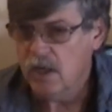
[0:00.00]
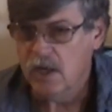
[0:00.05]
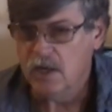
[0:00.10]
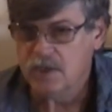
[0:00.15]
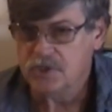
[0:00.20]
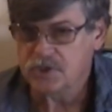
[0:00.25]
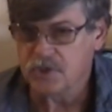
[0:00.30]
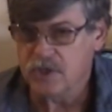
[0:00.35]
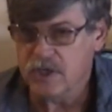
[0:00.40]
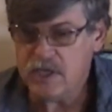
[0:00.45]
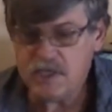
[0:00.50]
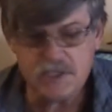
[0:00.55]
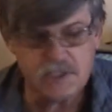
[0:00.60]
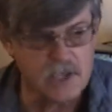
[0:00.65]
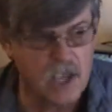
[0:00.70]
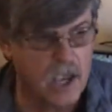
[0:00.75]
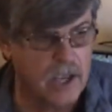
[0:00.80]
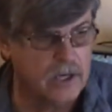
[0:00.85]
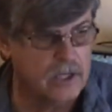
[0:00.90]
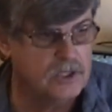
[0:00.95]
so he's
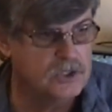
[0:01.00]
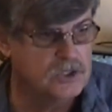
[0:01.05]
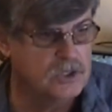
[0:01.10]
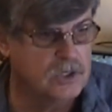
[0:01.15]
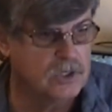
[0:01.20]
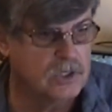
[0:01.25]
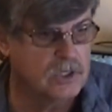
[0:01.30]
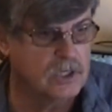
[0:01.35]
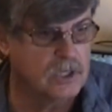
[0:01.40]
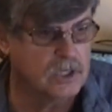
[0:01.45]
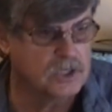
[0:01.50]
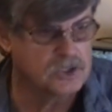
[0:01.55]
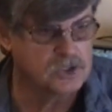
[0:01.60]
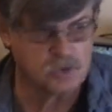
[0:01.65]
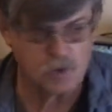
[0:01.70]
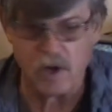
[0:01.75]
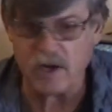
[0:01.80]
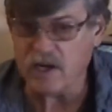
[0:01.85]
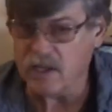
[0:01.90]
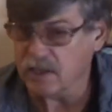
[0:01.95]
kind of
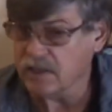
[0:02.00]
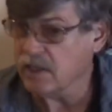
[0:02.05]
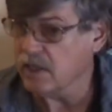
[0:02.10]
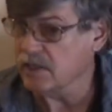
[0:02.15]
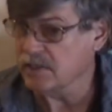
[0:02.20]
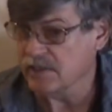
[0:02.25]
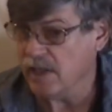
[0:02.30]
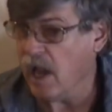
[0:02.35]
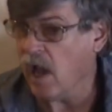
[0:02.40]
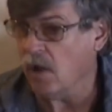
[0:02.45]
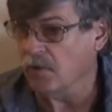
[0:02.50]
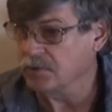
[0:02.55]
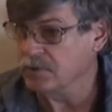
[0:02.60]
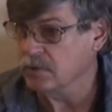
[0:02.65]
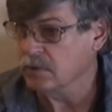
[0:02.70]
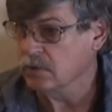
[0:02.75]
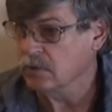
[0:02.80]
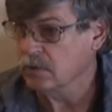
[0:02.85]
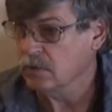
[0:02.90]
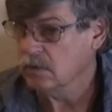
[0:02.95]
straightening things out.
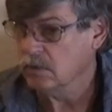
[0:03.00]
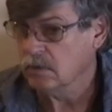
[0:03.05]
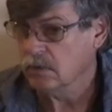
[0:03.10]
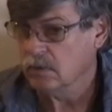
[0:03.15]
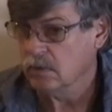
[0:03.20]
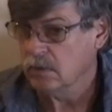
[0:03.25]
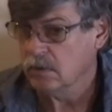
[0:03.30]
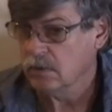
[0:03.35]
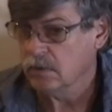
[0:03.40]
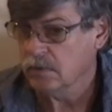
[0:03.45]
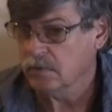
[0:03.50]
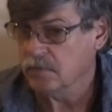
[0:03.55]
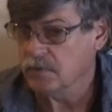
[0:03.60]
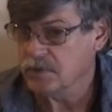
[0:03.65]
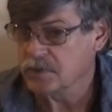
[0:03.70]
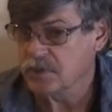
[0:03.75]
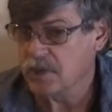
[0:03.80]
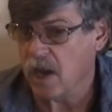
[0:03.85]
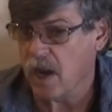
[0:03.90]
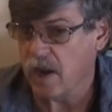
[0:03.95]

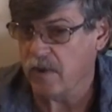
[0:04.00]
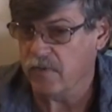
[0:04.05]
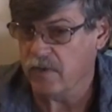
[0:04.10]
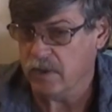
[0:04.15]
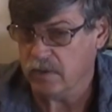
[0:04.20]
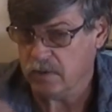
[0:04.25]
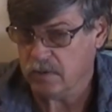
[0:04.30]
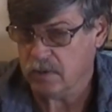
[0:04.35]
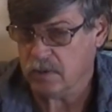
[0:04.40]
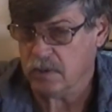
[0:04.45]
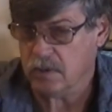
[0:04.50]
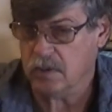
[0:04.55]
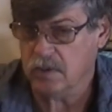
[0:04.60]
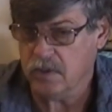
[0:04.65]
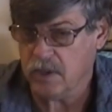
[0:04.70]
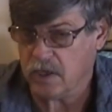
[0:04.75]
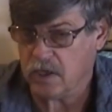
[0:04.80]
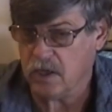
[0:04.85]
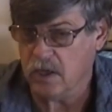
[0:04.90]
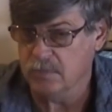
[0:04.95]
This guy
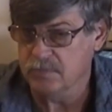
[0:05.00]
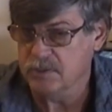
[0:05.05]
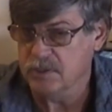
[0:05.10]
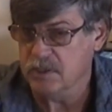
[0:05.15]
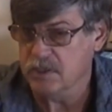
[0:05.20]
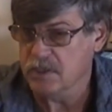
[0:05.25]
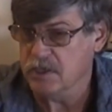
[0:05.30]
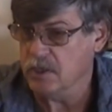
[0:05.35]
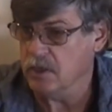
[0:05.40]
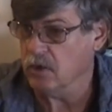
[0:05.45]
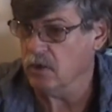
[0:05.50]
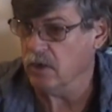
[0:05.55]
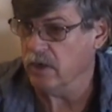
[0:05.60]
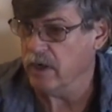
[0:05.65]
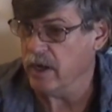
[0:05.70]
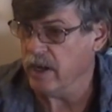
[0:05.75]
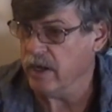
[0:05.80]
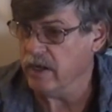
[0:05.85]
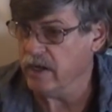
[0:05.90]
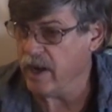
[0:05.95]
that comes in here
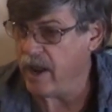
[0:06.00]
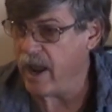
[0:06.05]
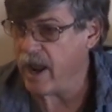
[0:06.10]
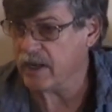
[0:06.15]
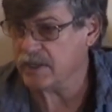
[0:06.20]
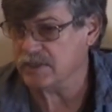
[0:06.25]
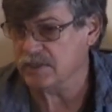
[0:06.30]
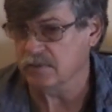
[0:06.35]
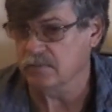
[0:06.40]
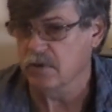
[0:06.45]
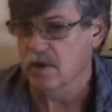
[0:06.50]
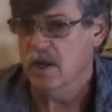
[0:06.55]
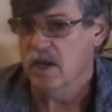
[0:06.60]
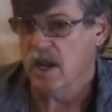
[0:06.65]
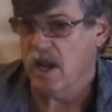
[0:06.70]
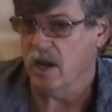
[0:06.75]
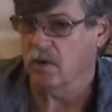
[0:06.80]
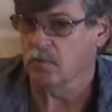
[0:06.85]
and acts and